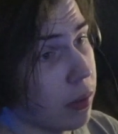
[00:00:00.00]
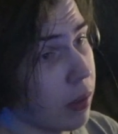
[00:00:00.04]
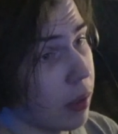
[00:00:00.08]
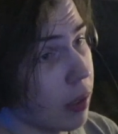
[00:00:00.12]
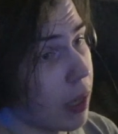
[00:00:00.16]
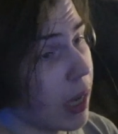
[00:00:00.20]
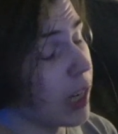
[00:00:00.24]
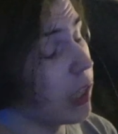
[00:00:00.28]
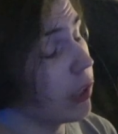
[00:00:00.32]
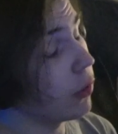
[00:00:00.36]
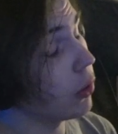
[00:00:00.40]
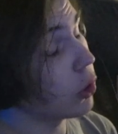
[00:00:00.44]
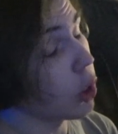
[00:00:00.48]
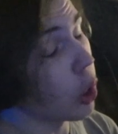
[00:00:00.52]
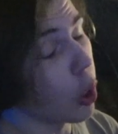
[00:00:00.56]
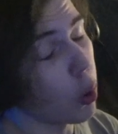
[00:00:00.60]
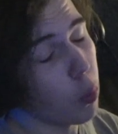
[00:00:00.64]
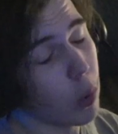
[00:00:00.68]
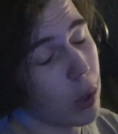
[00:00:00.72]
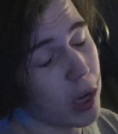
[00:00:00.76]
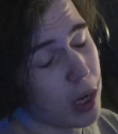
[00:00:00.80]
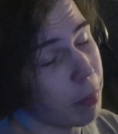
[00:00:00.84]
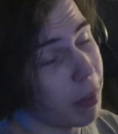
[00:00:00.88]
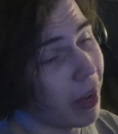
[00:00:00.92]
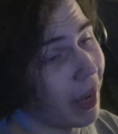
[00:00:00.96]
I don't
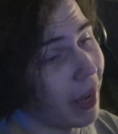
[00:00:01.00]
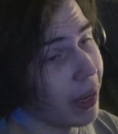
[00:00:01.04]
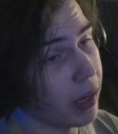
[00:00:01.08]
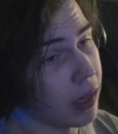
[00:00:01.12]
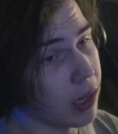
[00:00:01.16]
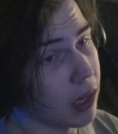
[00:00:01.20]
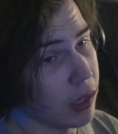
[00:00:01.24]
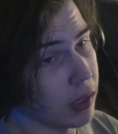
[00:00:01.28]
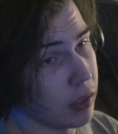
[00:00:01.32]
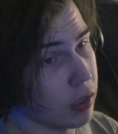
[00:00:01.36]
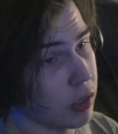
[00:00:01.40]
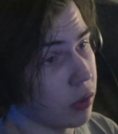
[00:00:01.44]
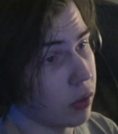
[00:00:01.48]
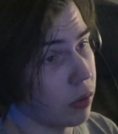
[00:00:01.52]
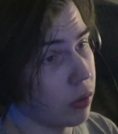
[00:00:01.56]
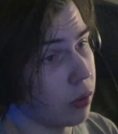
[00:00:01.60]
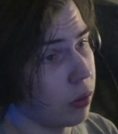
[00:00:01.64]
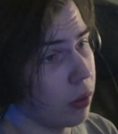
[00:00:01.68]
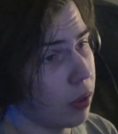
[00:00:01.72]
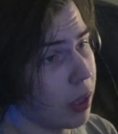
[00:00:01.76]
want to buy a console.